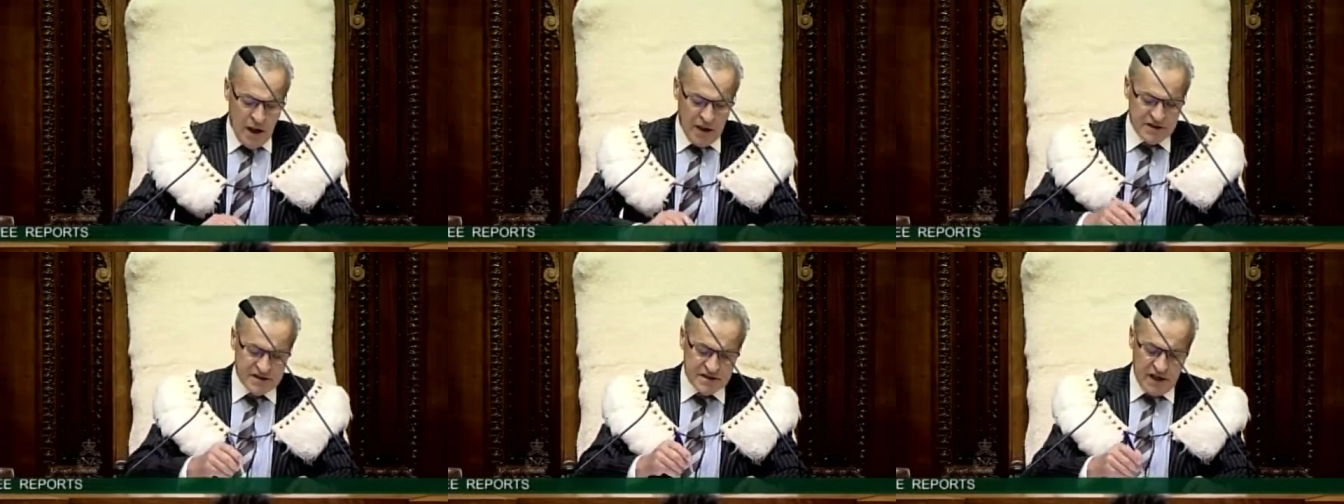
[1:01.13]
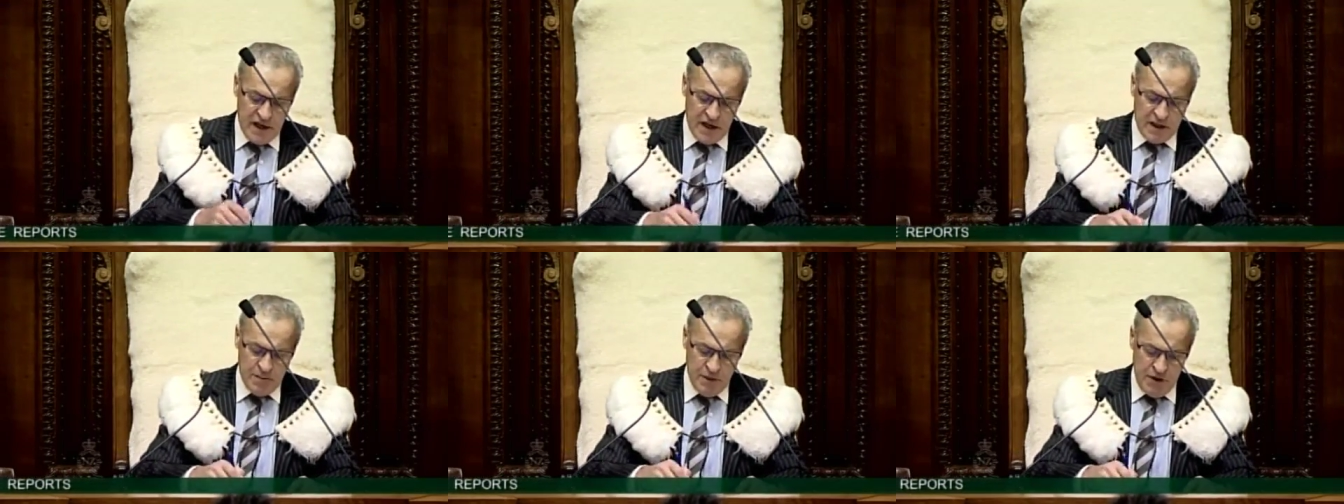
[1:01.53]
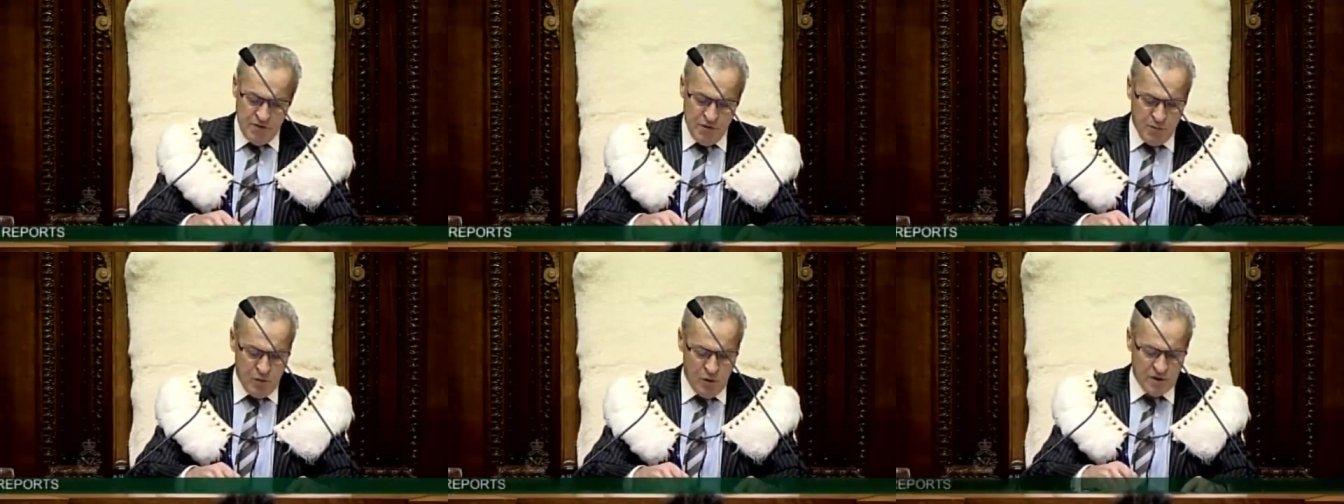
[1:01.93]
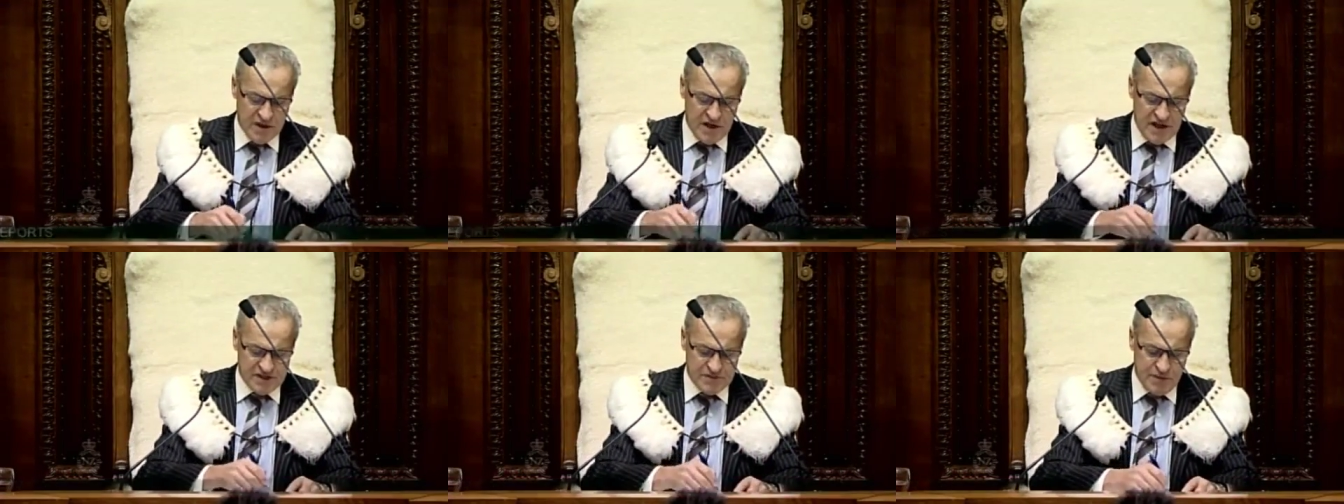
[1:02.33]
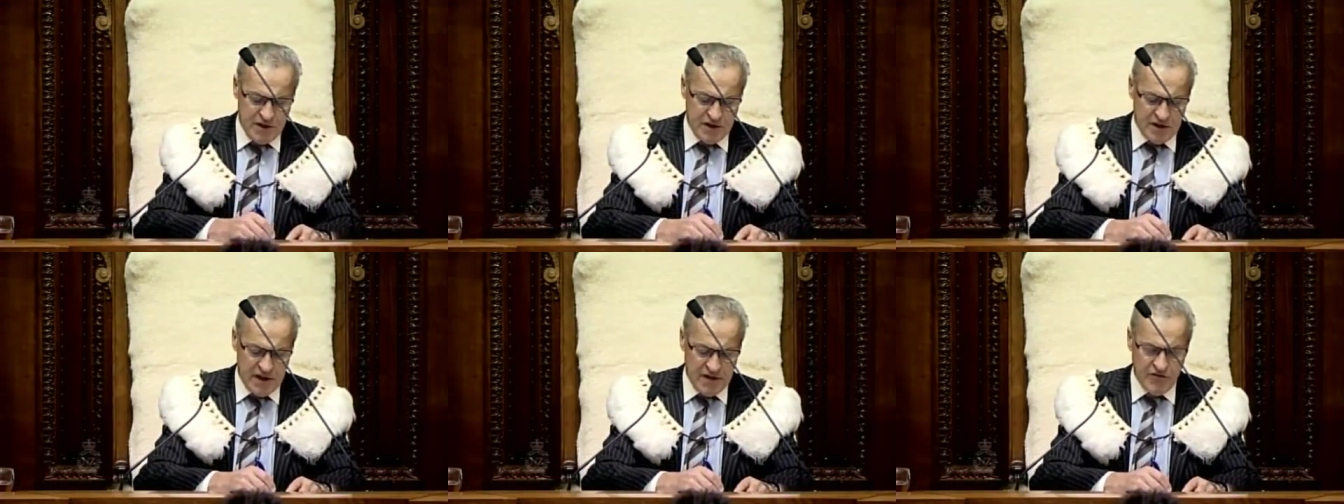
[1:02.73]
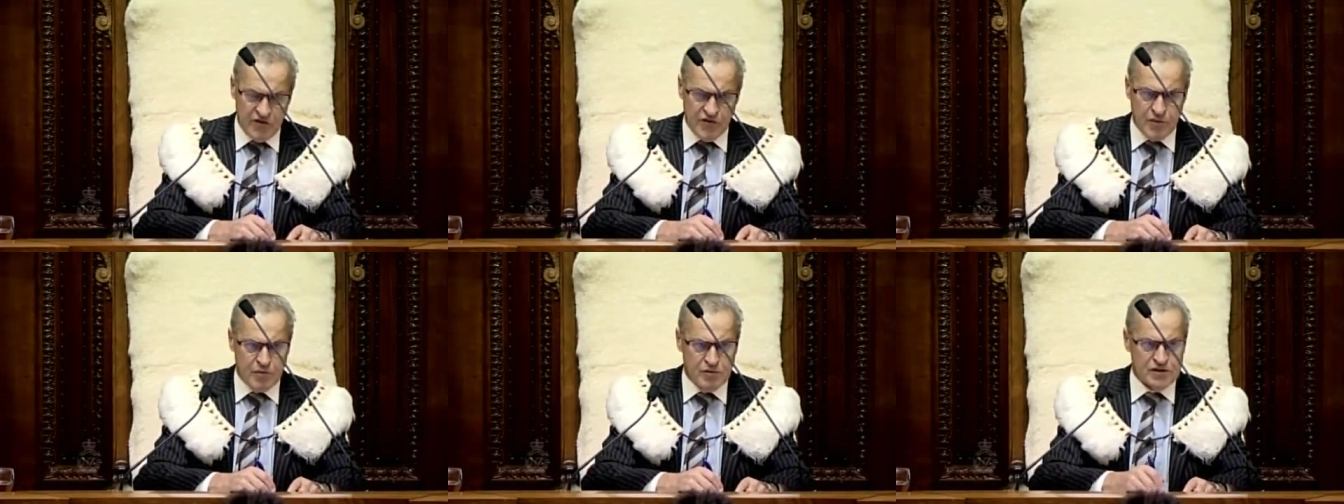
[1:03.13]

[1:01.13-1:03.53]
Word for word: A Select Committee report has been delivered for